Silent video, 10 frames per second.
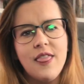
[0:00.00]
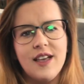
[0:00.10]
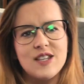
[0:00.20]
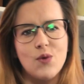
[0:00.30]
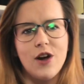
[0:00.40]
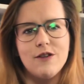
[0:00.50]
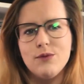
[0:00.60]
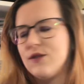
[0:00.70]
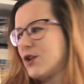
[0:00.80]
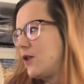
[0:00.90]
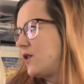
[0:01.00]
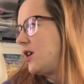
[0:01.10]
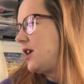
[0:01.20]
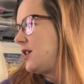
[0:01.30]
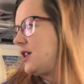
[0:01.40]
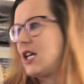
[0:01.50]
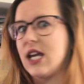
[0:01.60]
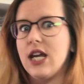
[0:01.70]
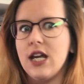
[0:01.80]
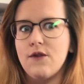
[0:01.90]
that's why I've moved over
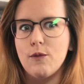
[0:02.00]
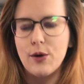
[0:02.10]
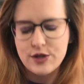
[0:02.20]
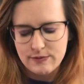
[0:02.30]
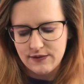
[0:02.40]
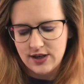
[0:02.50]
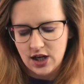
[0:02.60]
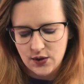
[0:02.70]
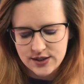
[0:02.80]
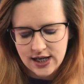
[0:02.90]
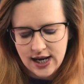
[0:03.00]
here for most of my videos.